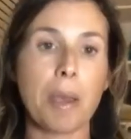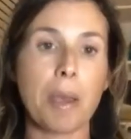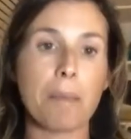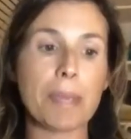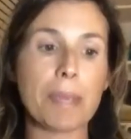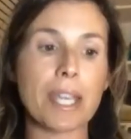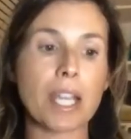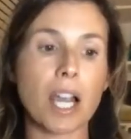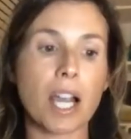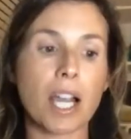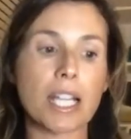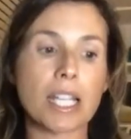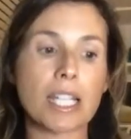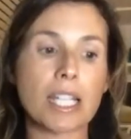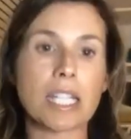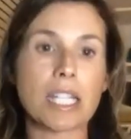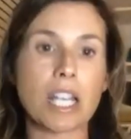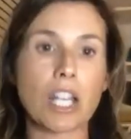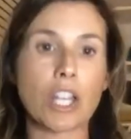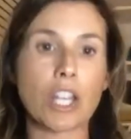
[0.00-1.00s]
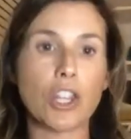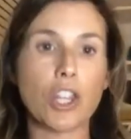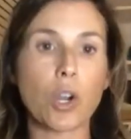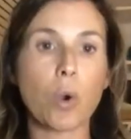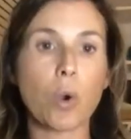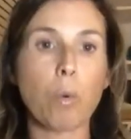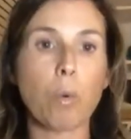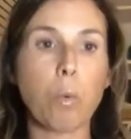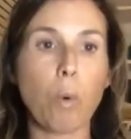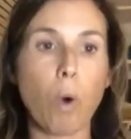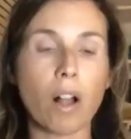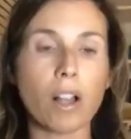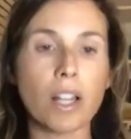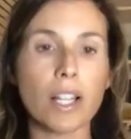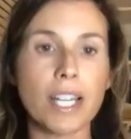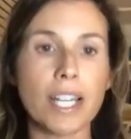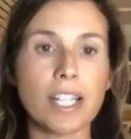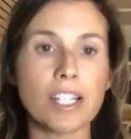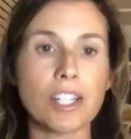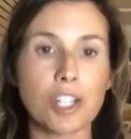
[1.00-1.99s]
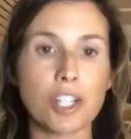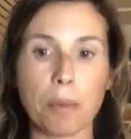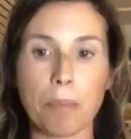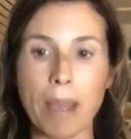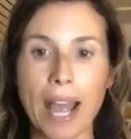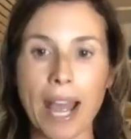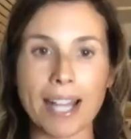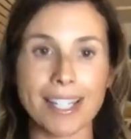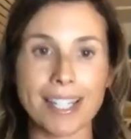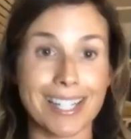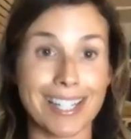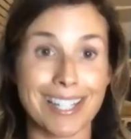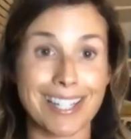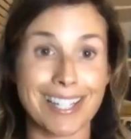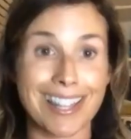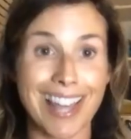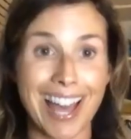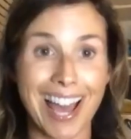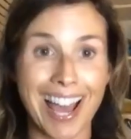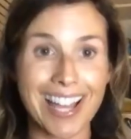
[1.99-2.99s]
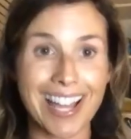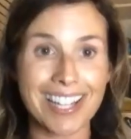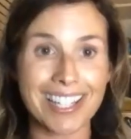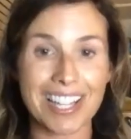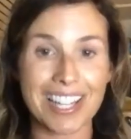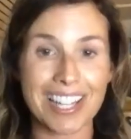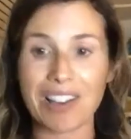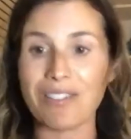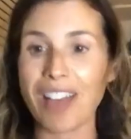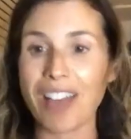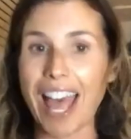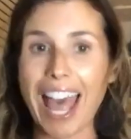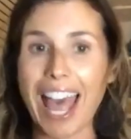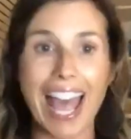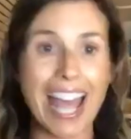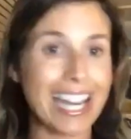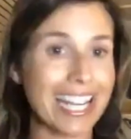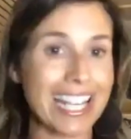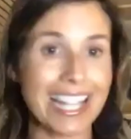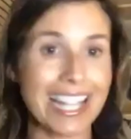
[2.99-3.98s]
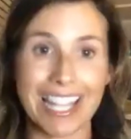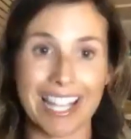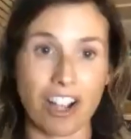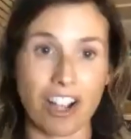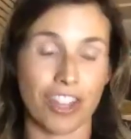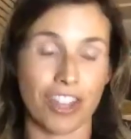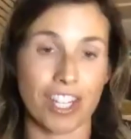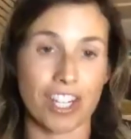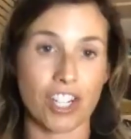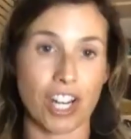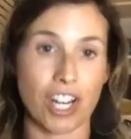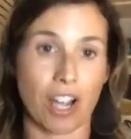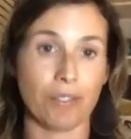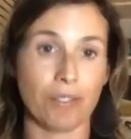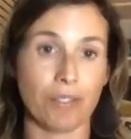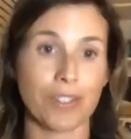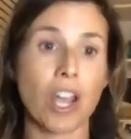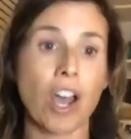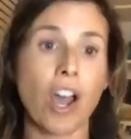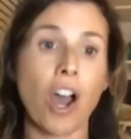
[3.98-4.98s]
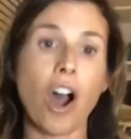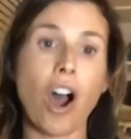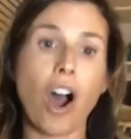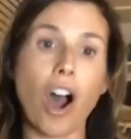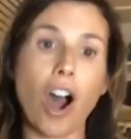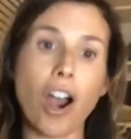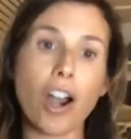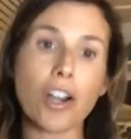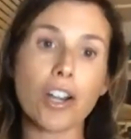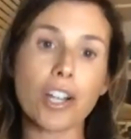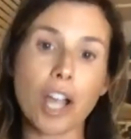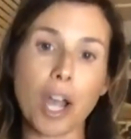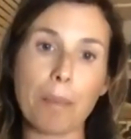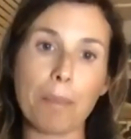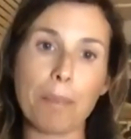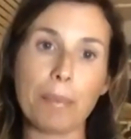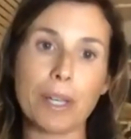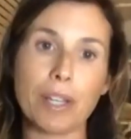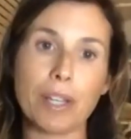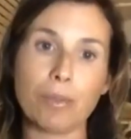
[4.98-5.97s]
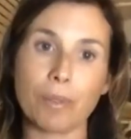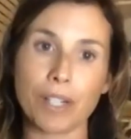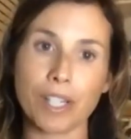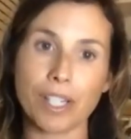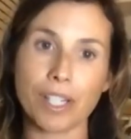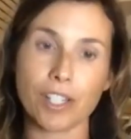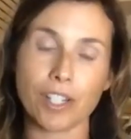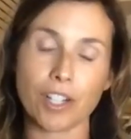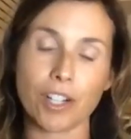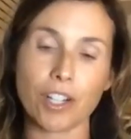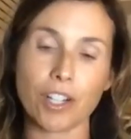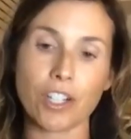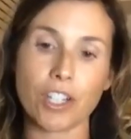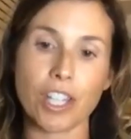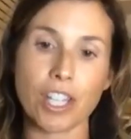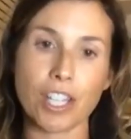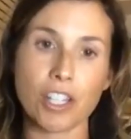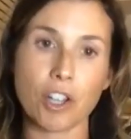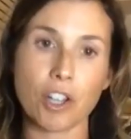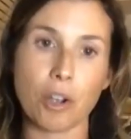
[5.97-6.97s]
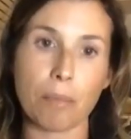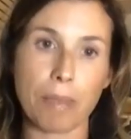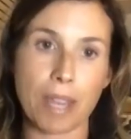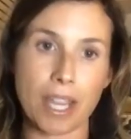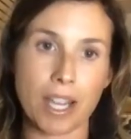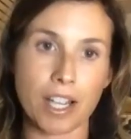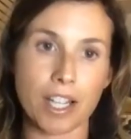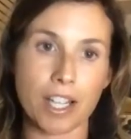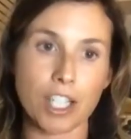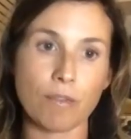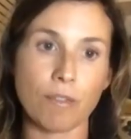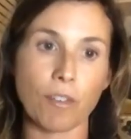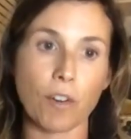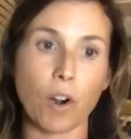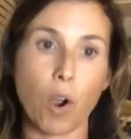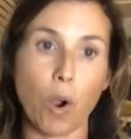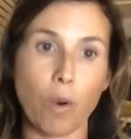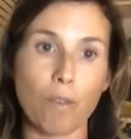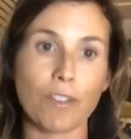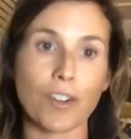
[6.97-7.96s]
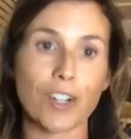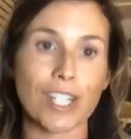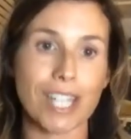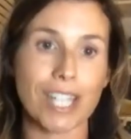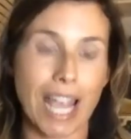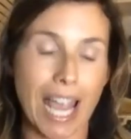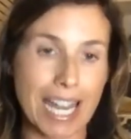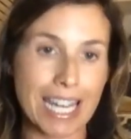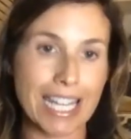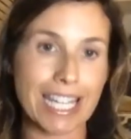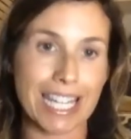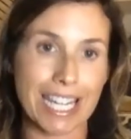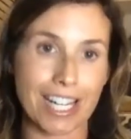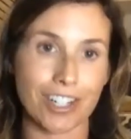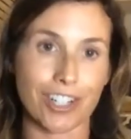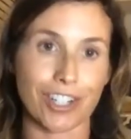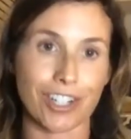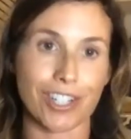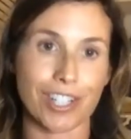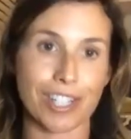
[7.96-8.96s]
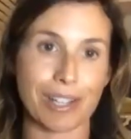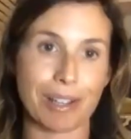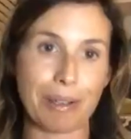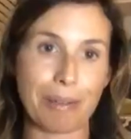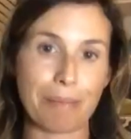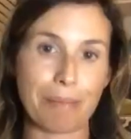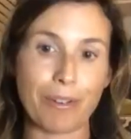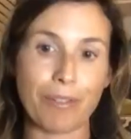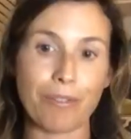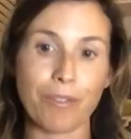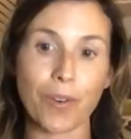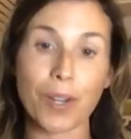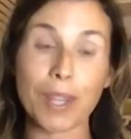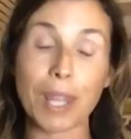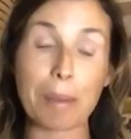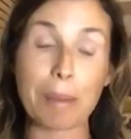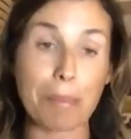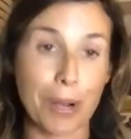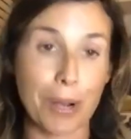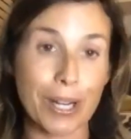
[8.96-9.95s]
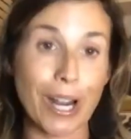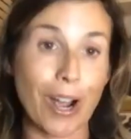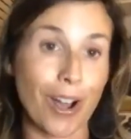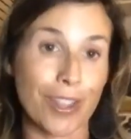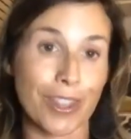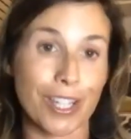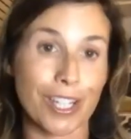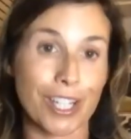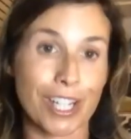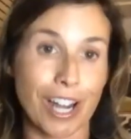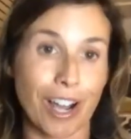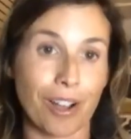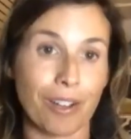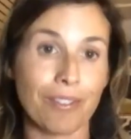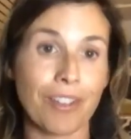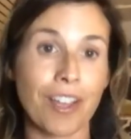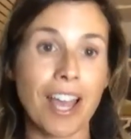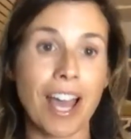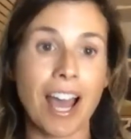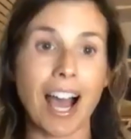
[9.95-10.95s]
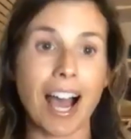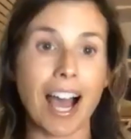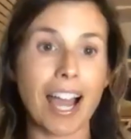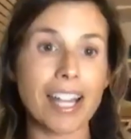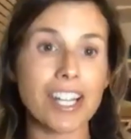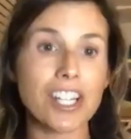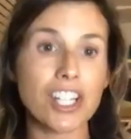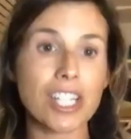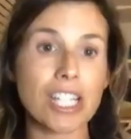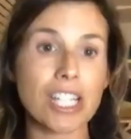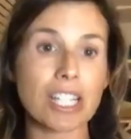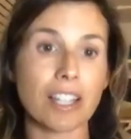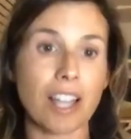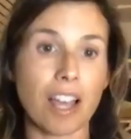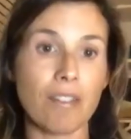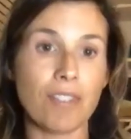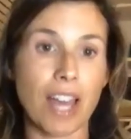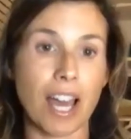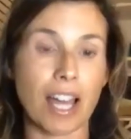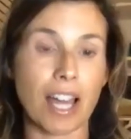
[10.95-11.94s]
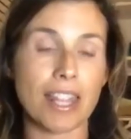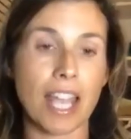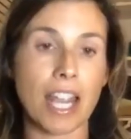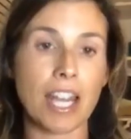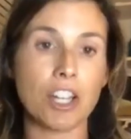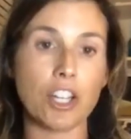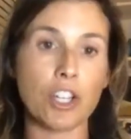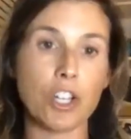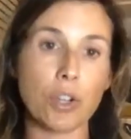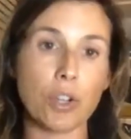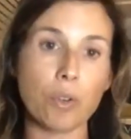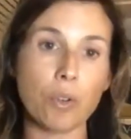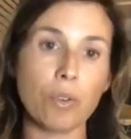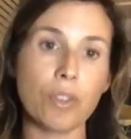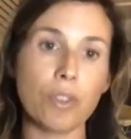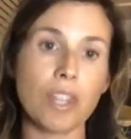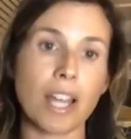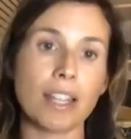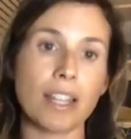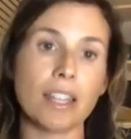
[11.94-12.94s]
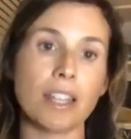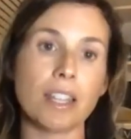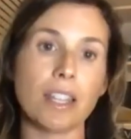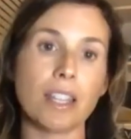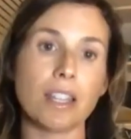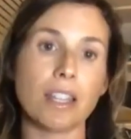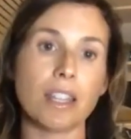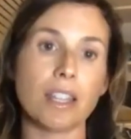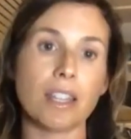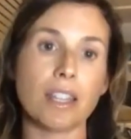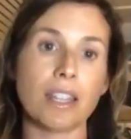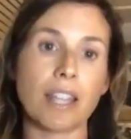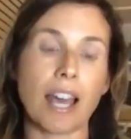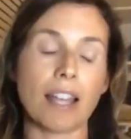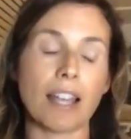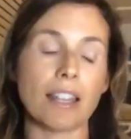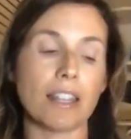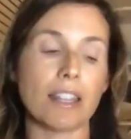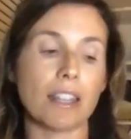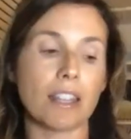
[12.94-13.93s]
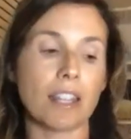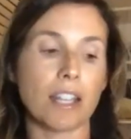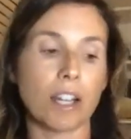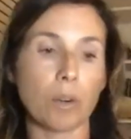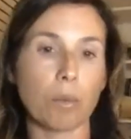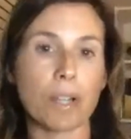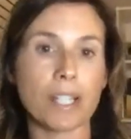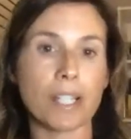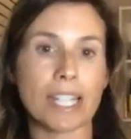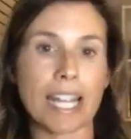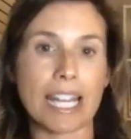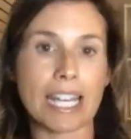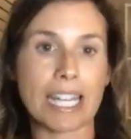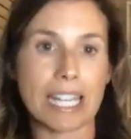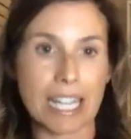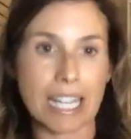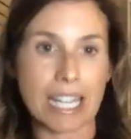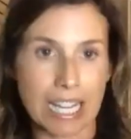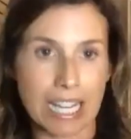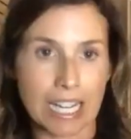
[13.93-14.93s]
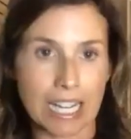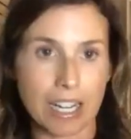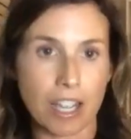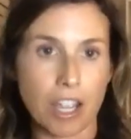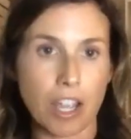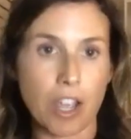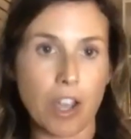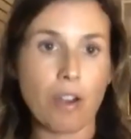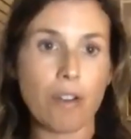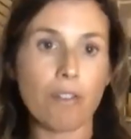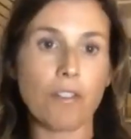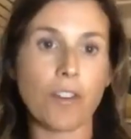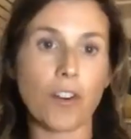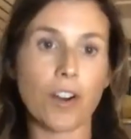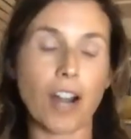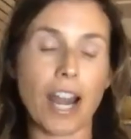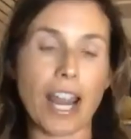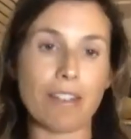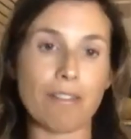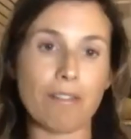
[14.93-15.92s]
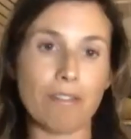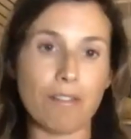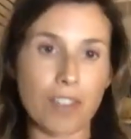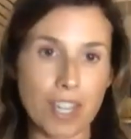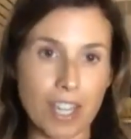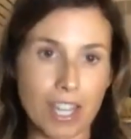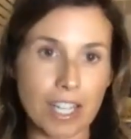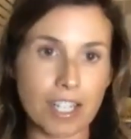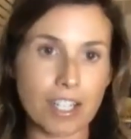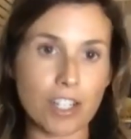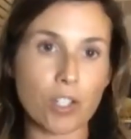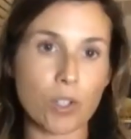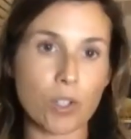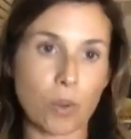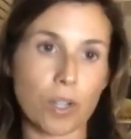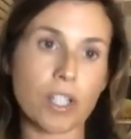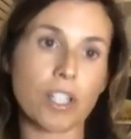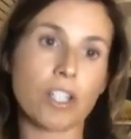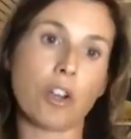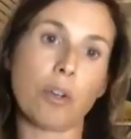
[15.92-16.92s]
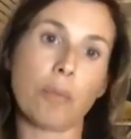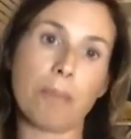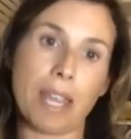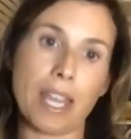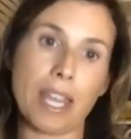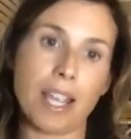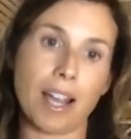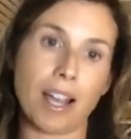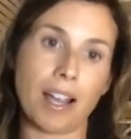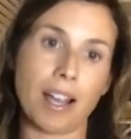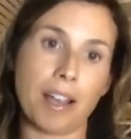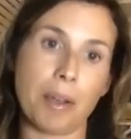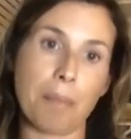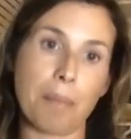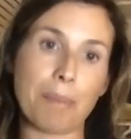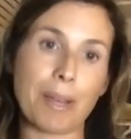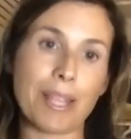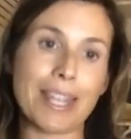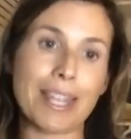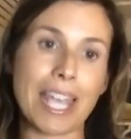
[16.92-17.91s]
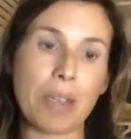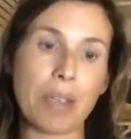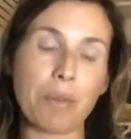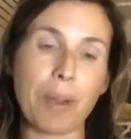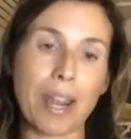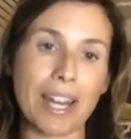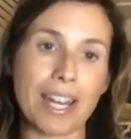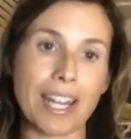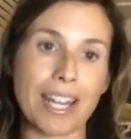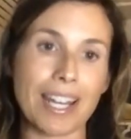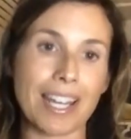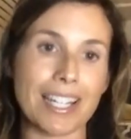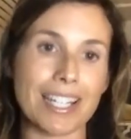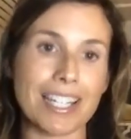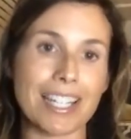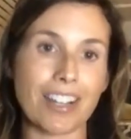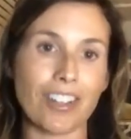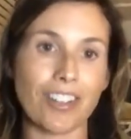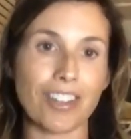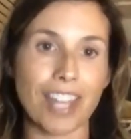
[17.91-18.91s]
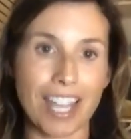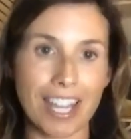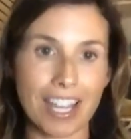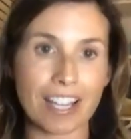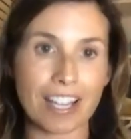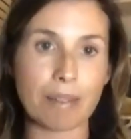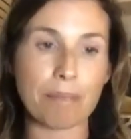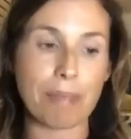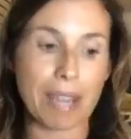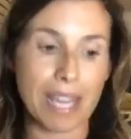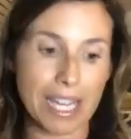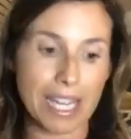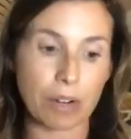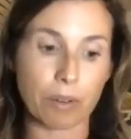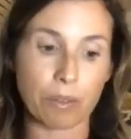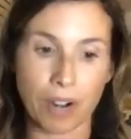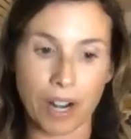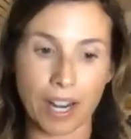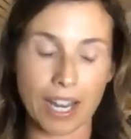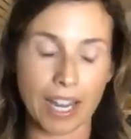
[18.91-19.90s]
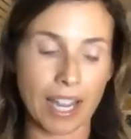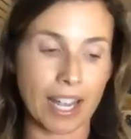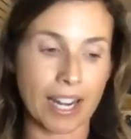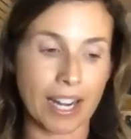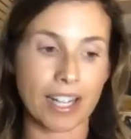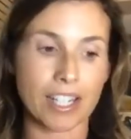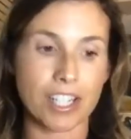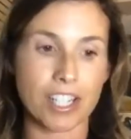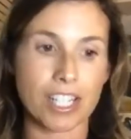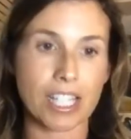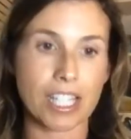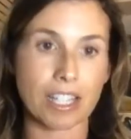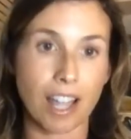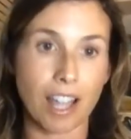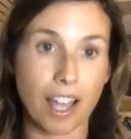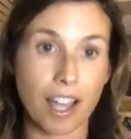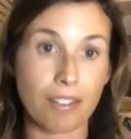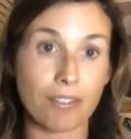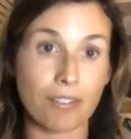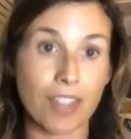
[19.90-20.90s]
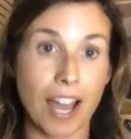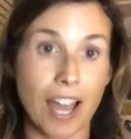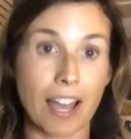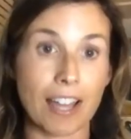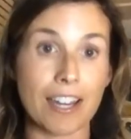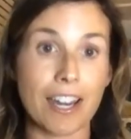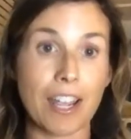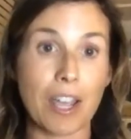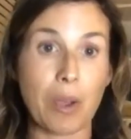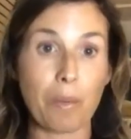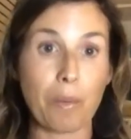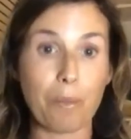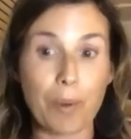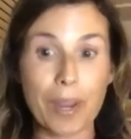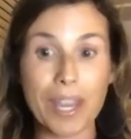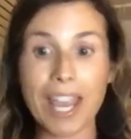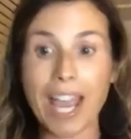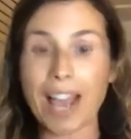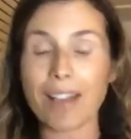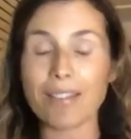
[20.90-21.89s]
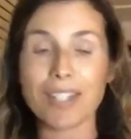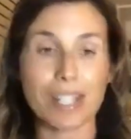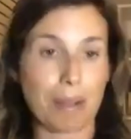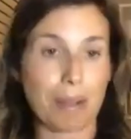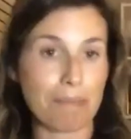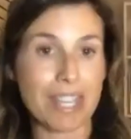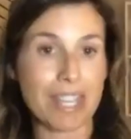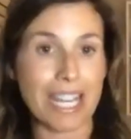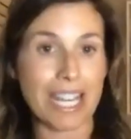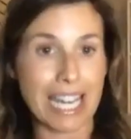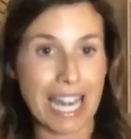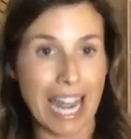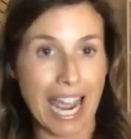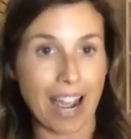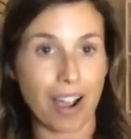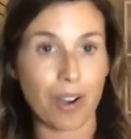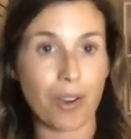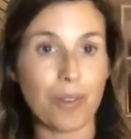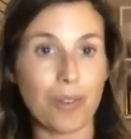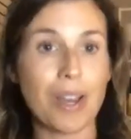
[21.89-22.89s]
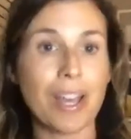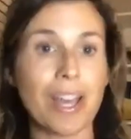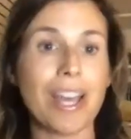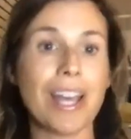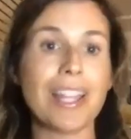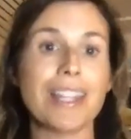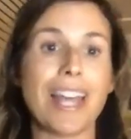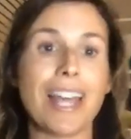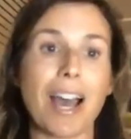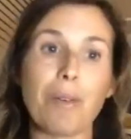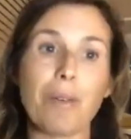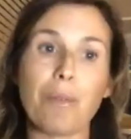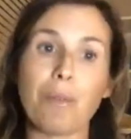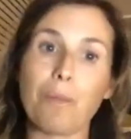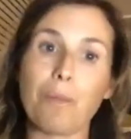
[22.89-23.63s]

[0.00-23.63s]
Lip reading: because the quality surpasses that of anything on the shelves. Our company researched these omegas for over 10 years before they put it on the shelf. I just love that. They knew that there was a need for a vegan sourced omega, but they waited until they could make it right. And I just love that we have something now that